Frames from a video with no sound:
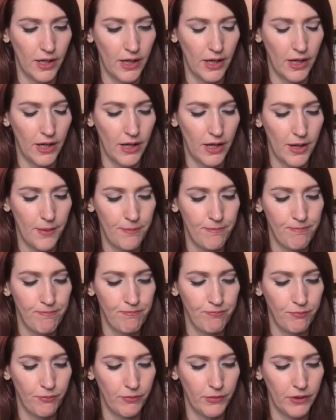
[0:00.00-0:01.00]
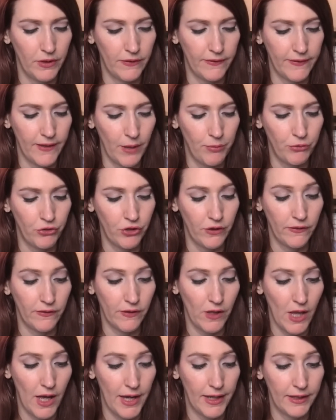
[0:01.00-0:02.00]
um,
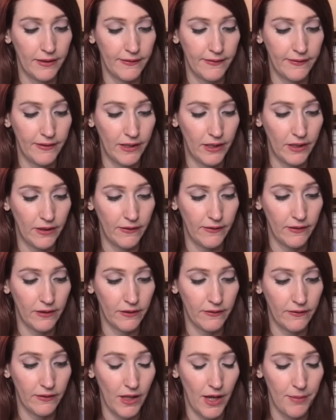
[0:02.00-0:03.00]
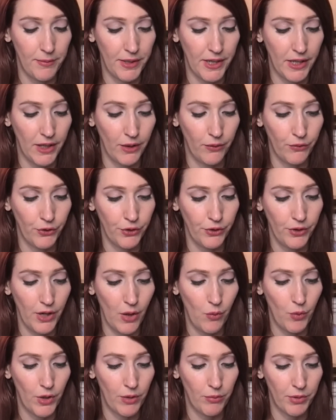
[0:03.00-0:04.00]
deceptions, lying, sneaky, sly behavior.
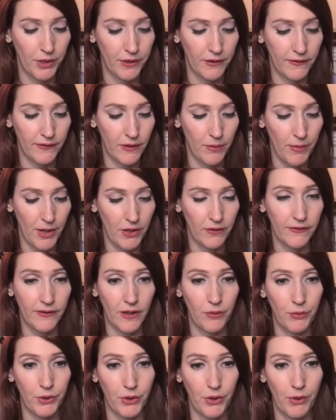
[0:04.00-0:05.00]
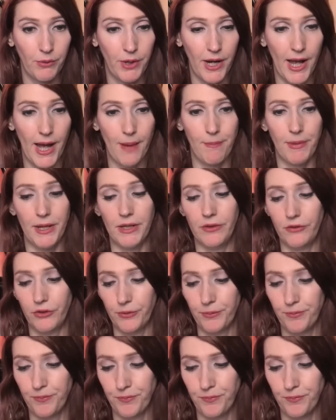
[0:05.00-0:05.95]
I want to bring this into balance and I regret what happened.